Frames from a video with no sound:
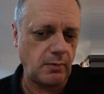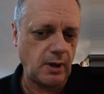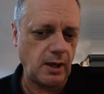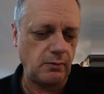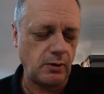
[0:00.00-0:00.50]

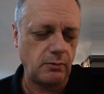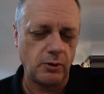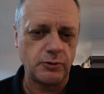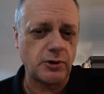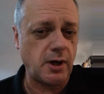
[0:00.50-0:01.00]
and
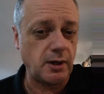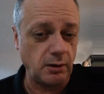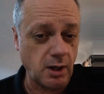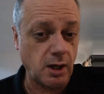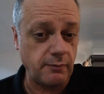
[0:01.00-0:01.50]
we're drawing a
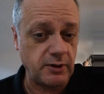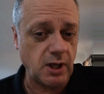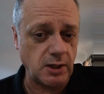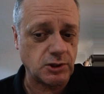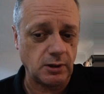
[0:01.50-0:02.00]
lot of
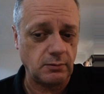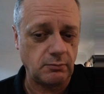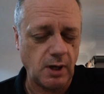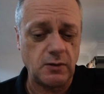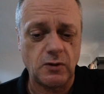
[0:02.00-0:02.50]
attention.
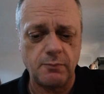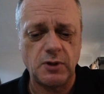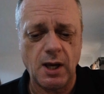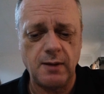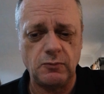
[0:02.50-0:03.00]
And
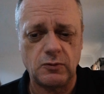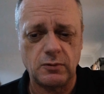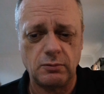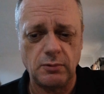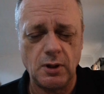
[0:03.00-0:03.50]

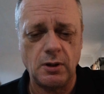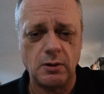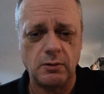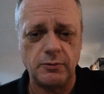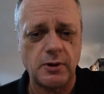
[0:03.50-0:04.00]
sometimes,
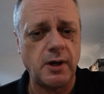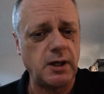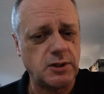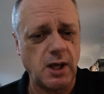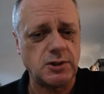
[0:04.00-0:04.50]

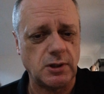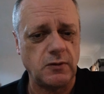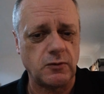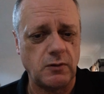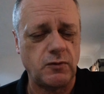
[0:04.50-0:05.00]
drawing attention
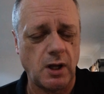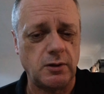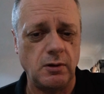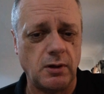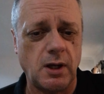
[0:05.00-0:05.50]
is
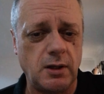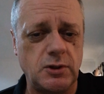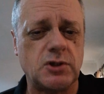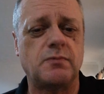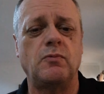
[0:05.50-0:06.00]
not good. I
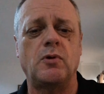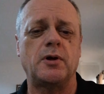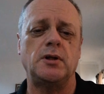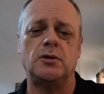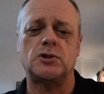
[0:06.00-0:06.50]
just
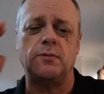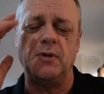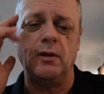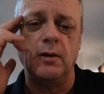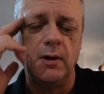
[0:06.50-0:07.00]
warn you just to
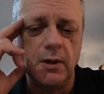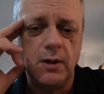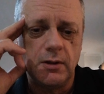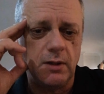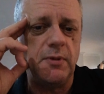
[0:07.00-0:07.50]

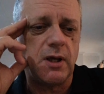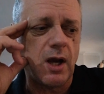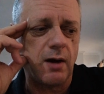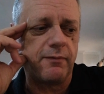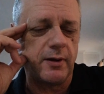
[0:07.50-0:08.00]
be
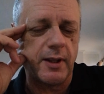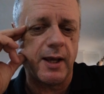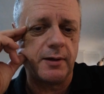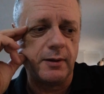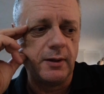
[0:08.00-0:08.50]
careful of
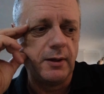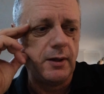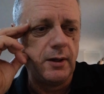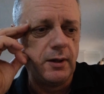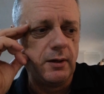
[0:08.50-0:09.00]
that.
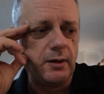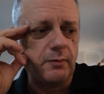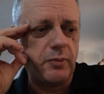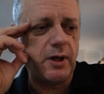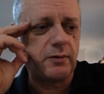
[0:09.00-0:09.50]

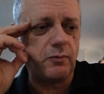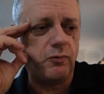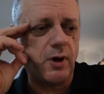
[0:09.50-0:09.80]
But